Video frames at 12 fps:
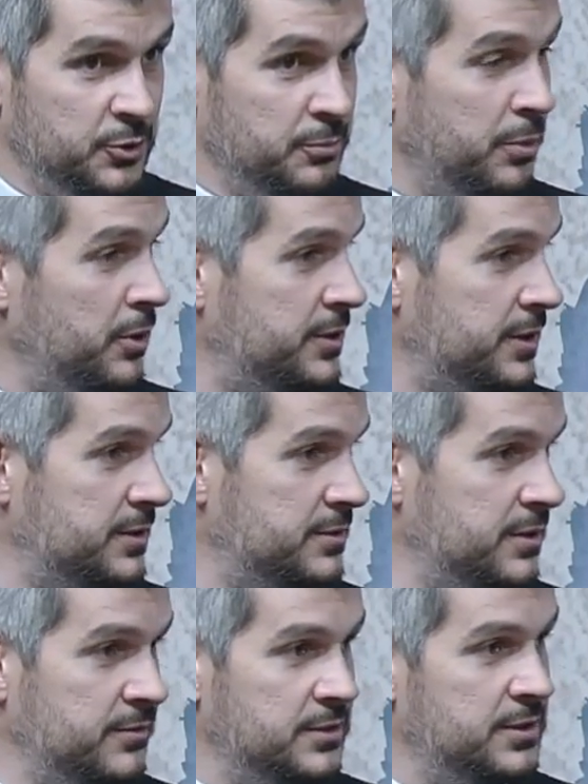doing
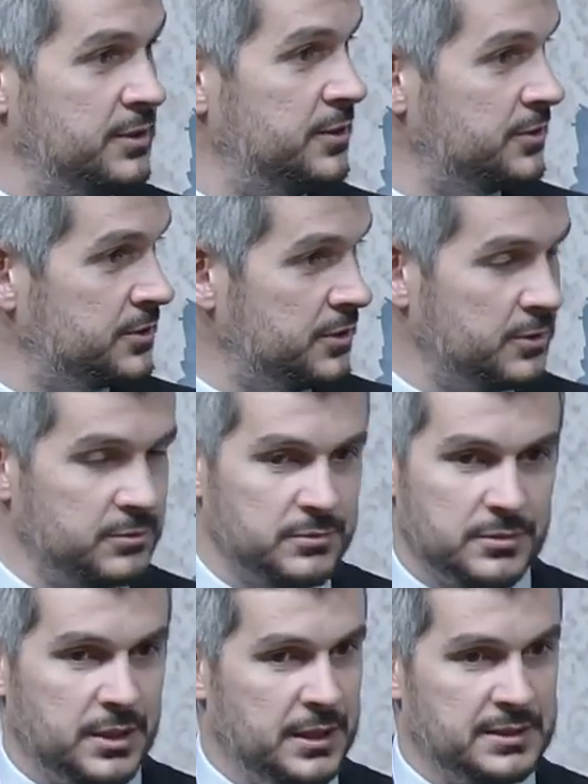politics 17 years ago,
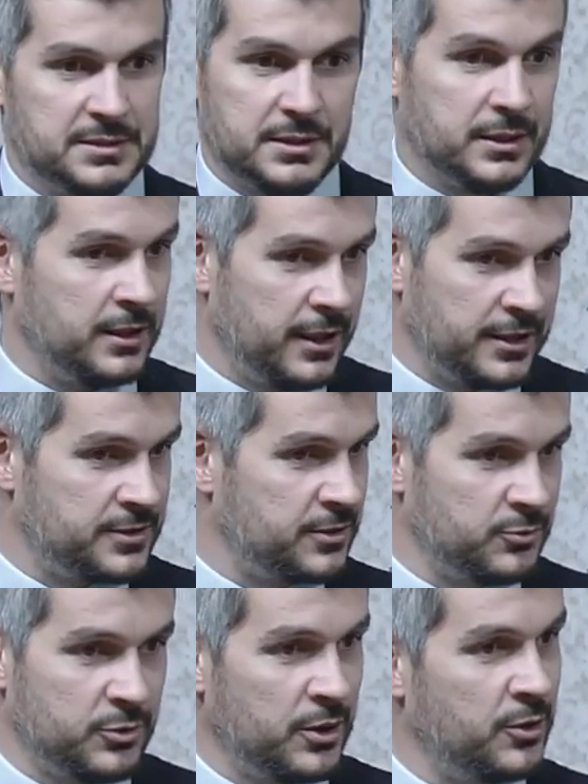as an
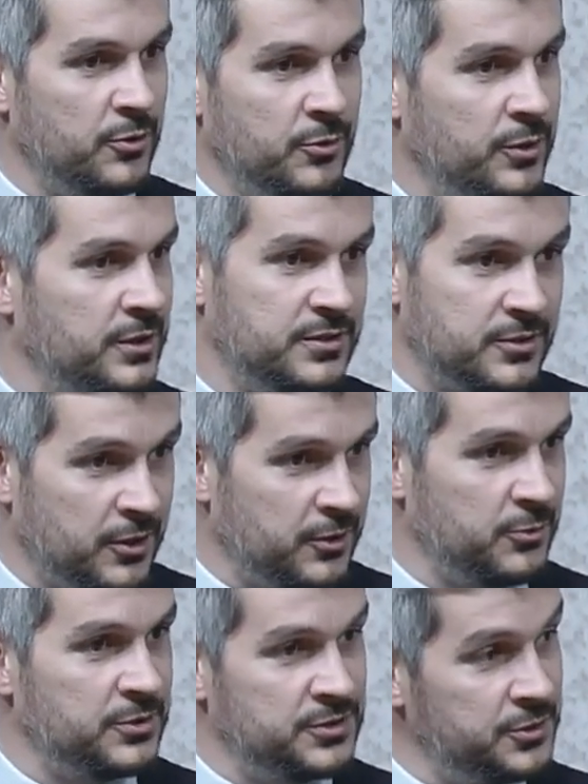election where we
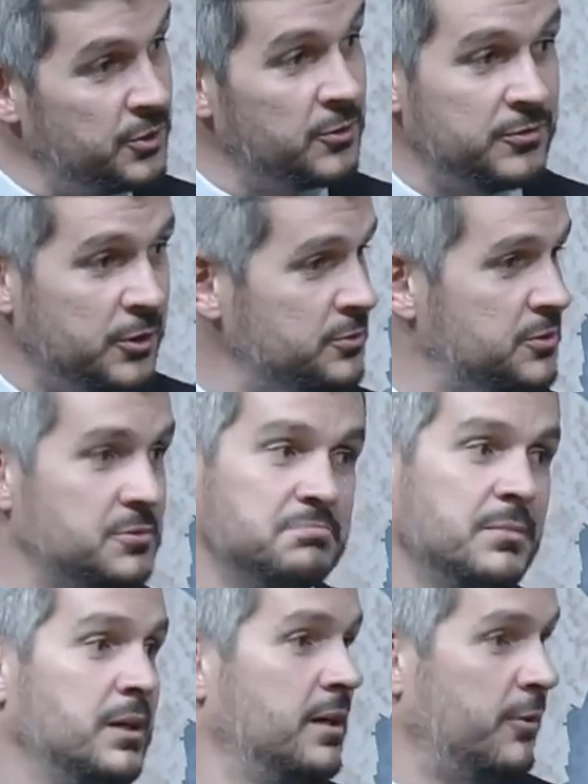start with 0
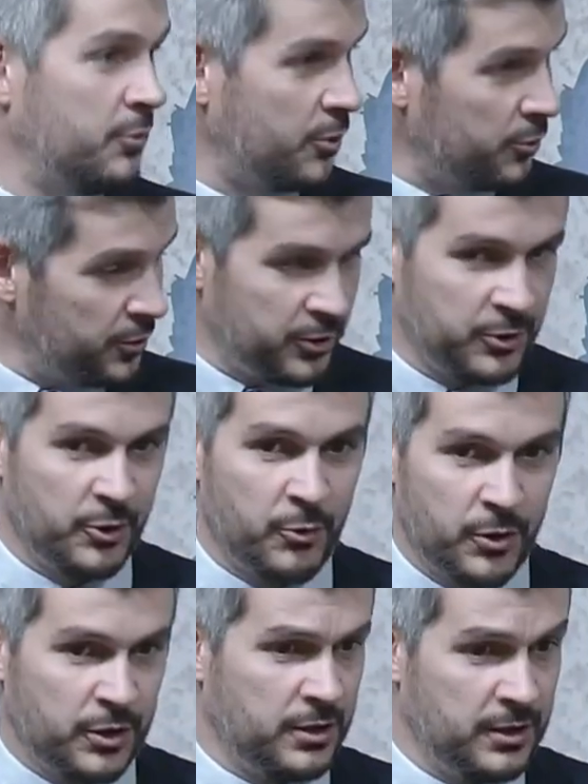votes and where we're going
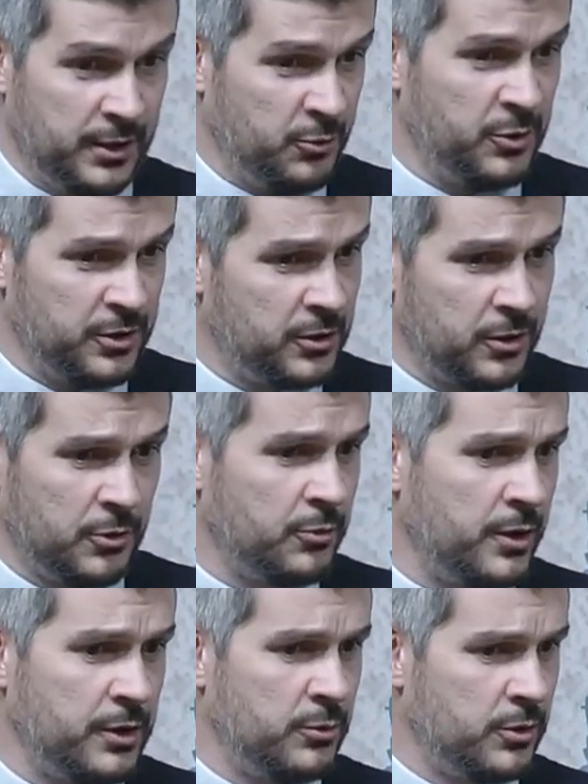to work like we are
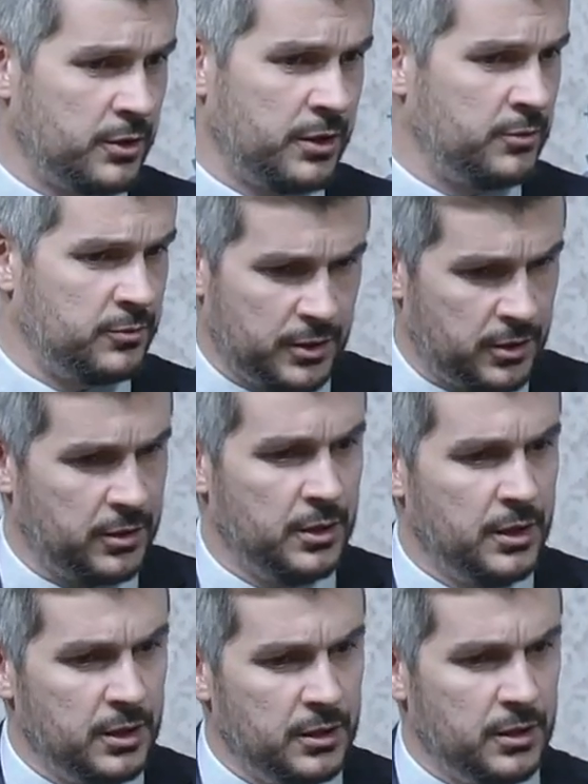already working with
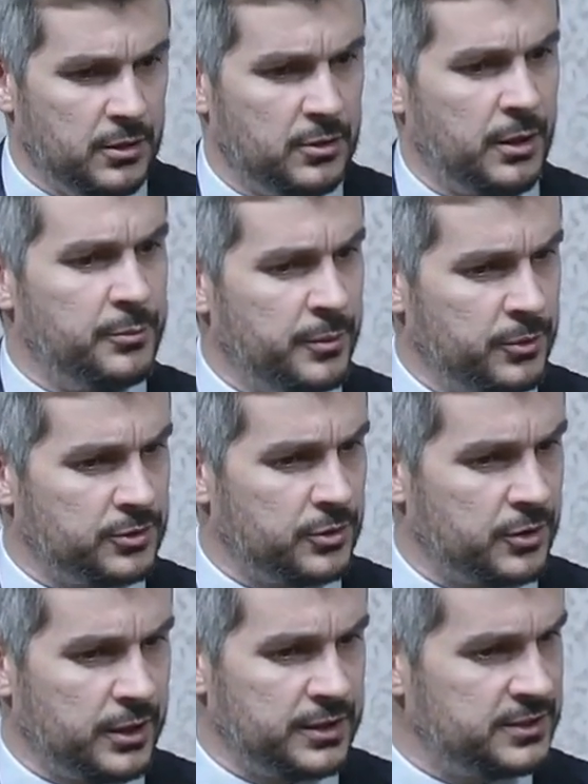our
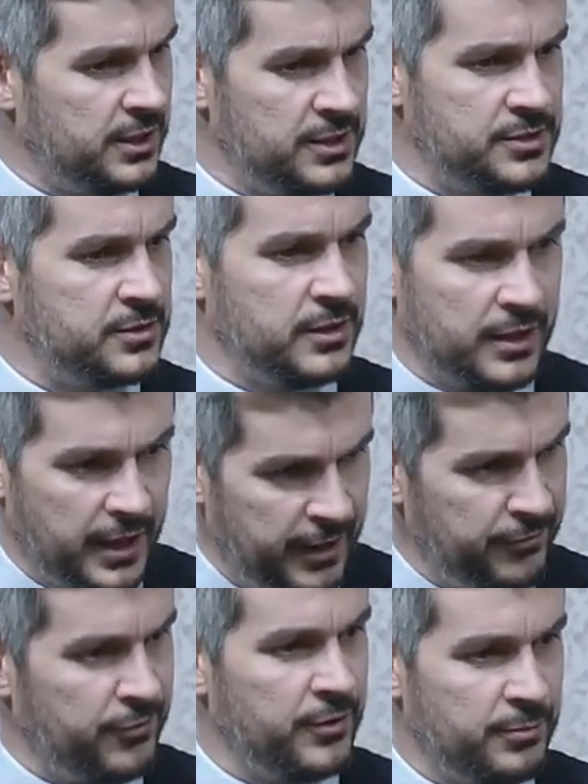Cambiemos organization
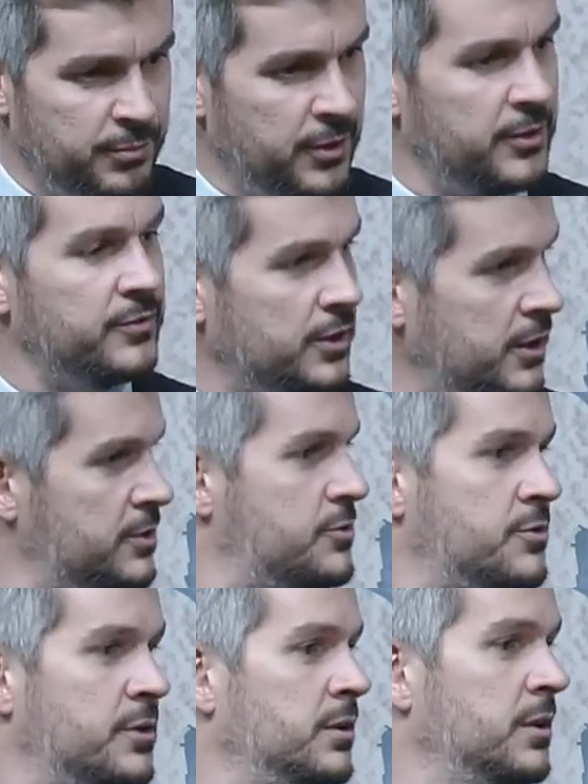in every part of the
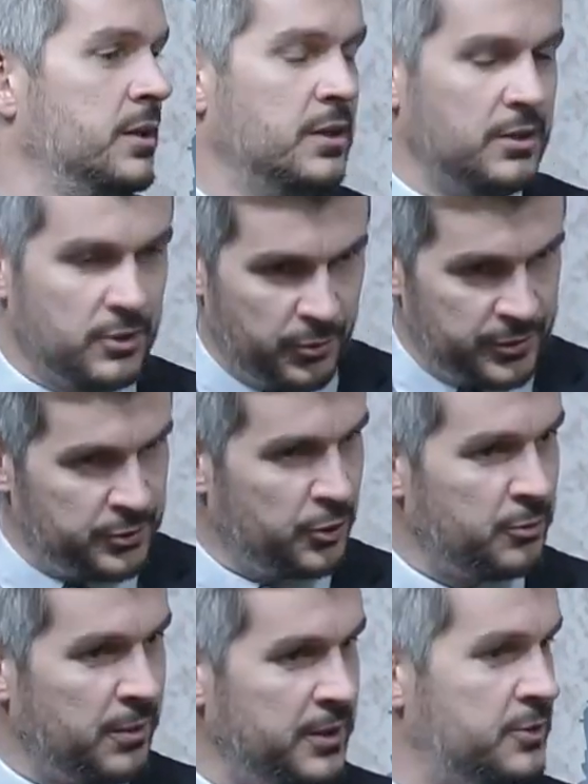country, going
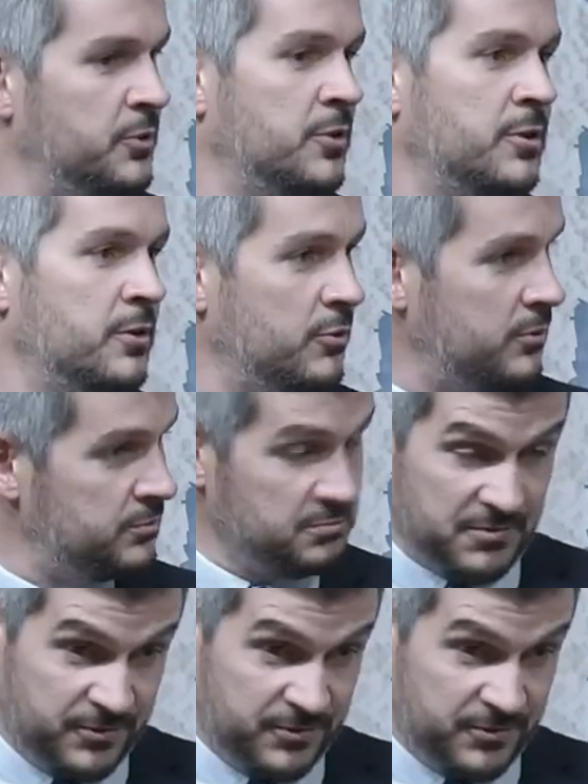door by door,